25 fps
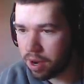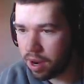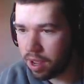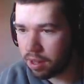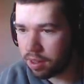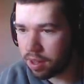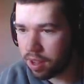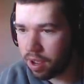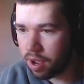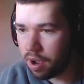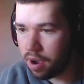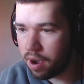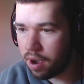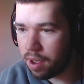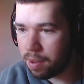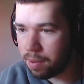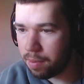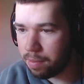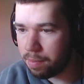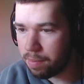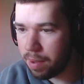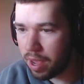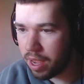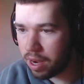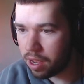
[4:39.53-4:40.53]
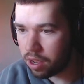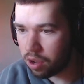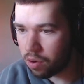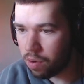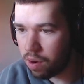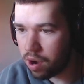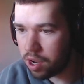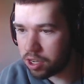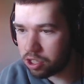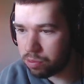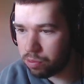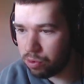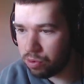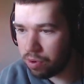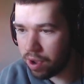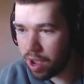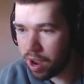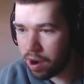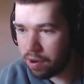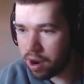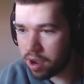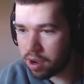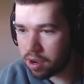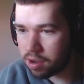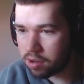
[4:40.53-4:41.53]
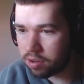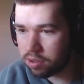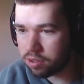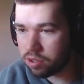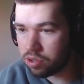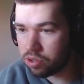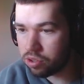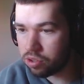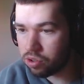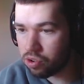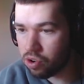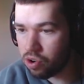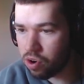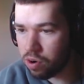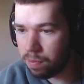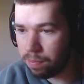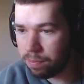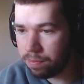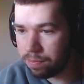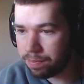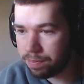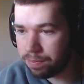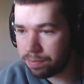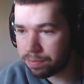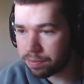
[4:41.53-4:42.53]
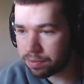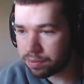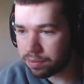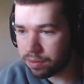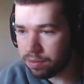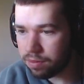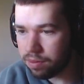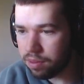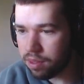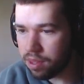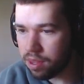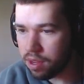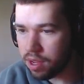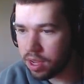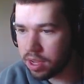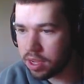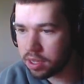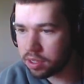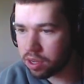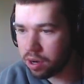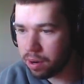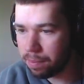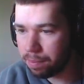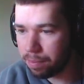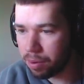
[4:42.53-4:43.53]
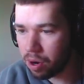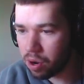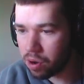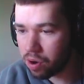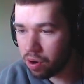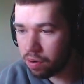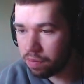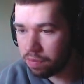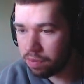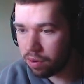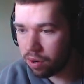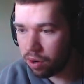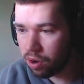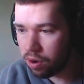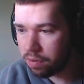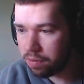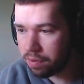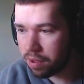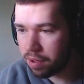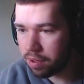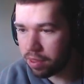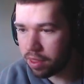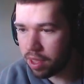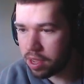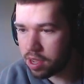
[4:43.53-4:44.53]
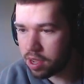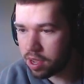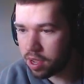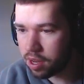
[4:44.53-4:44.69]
that I have made it quite a small area, because the storm is going to block off a lot of it that you can